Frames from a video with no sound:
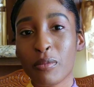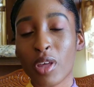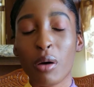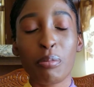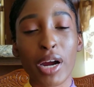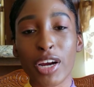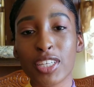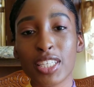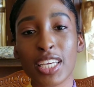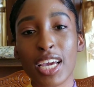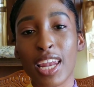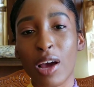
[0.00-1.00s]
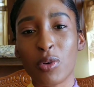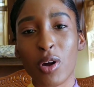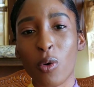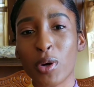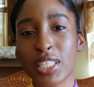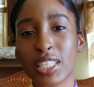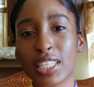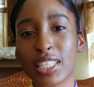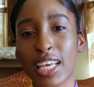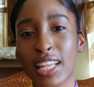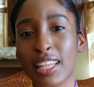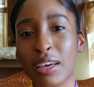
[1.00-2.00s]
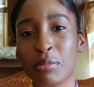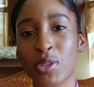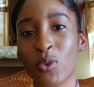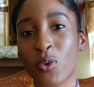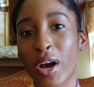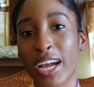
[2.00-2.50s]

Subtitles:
a party, and I would always tell them no,